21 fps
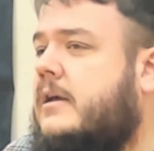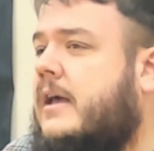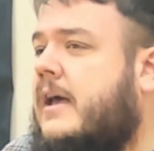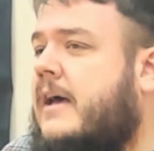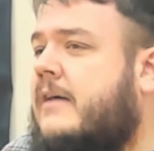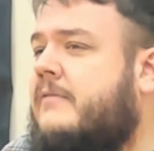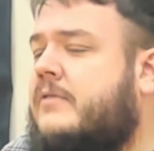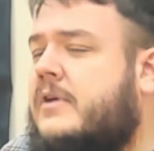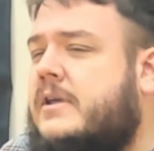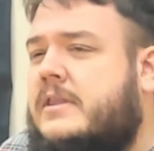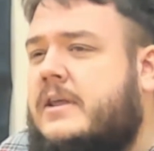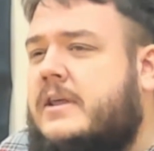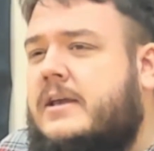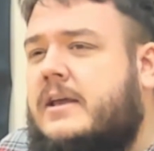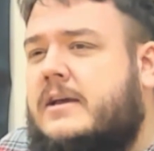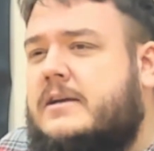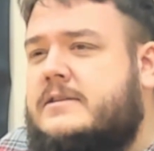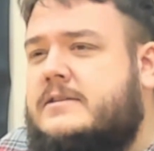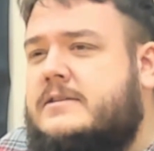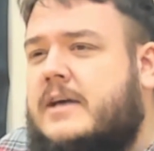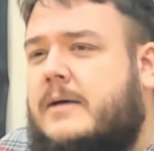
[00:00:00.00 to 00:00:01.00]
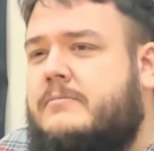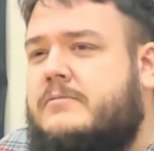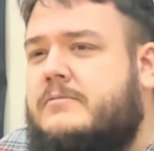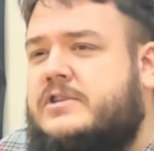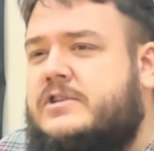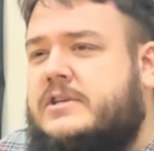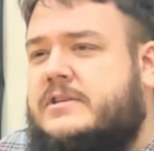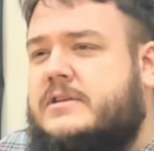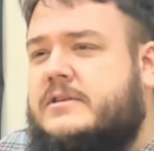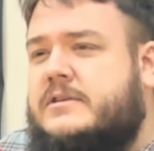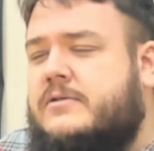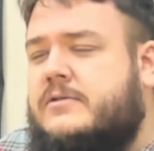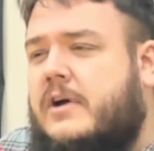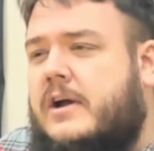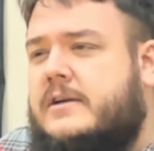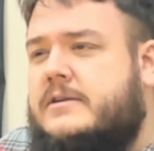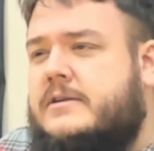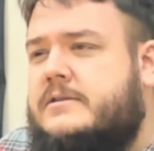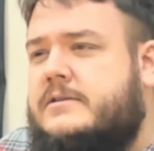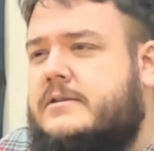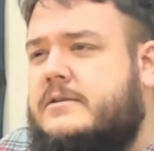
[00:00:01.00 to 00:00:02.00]
everything except Jesus
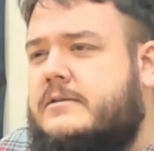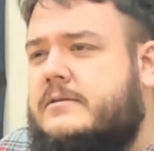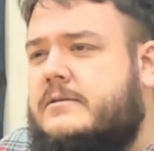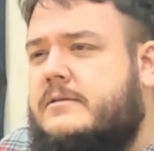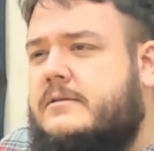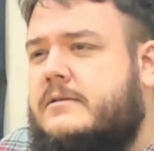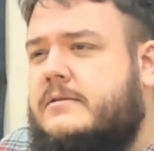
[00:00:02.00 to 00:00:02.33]
Christ.